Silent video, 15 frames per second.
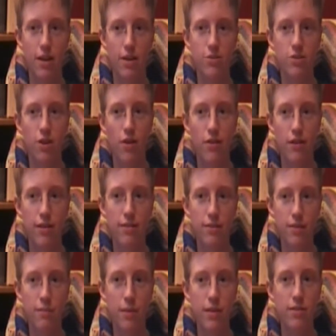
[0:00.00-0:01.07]
Sorry,
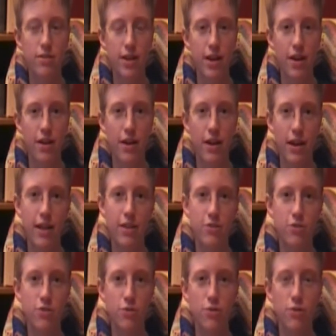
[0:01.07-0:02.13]
the military,
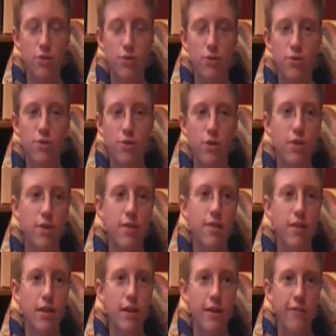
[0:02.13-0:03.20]
it's true.
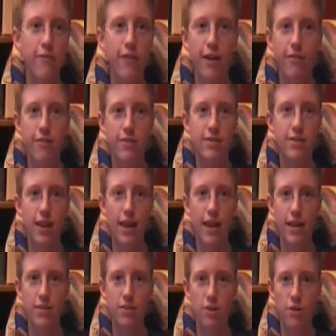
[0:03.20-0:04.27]
Your favorite
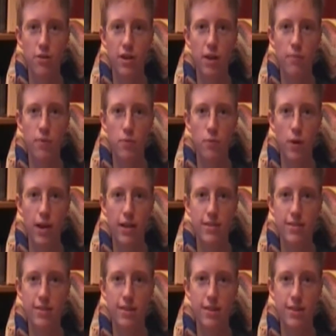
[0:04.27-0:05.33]
saying is hurry up and
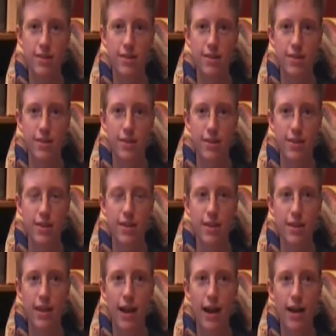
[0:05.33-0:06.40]
wait.
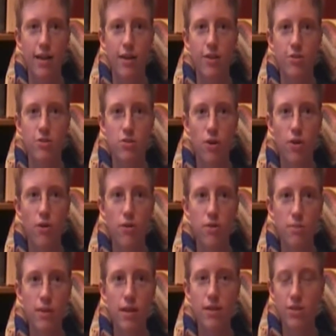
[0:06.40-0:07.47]
Yeah, so
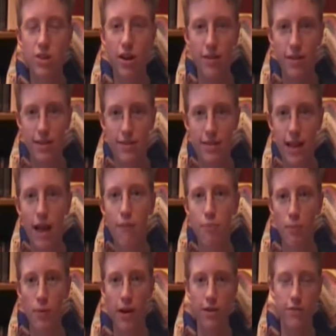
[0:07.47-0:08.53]
the military is not
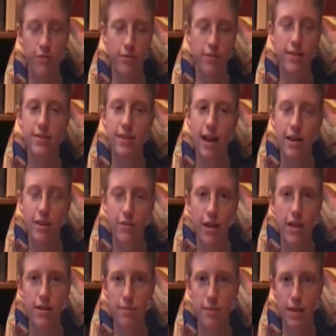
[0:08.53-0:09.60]
prepared for this kind of
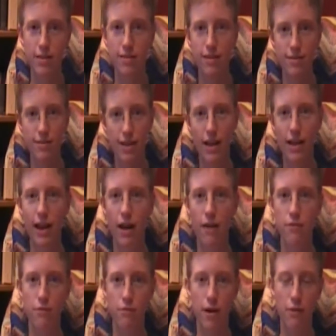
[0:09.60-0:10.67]
enemy and does not
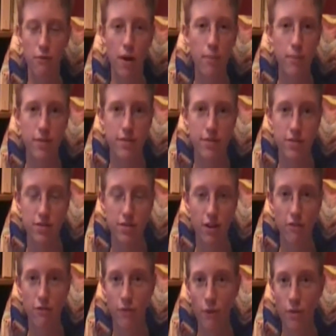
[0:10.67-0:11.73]
have the right weapons and
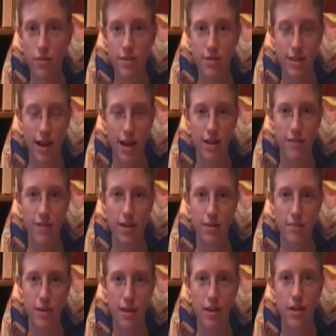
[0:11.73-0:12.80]
stuff for this kind of
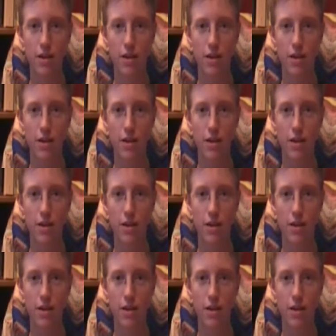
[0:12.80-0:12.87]
enemy,